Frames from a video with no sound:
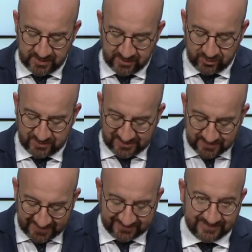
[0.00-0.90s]
in
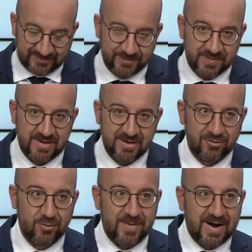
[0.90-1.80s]
fighting climate
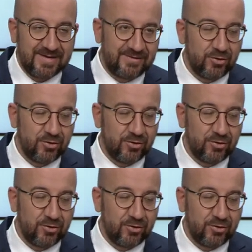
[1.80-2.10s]
change.